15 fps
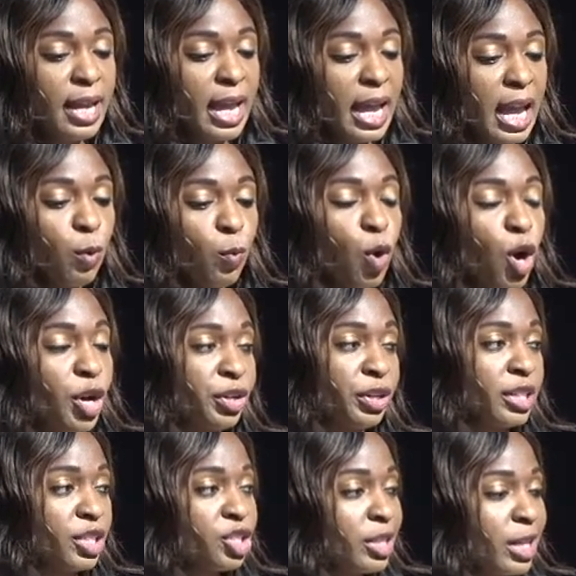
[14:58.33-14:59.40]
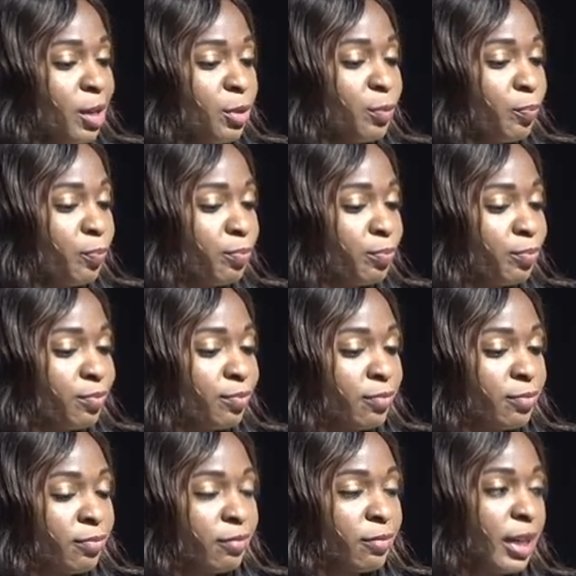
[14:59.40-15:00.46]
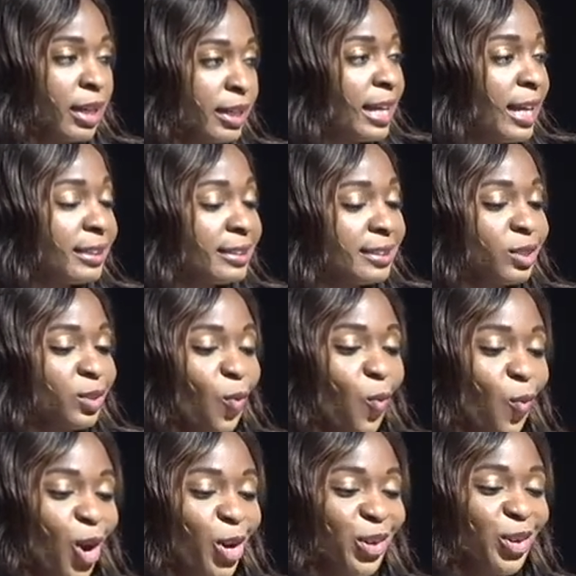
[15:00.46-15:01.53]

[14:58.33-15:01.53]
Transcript: and water gushed out. Yes, water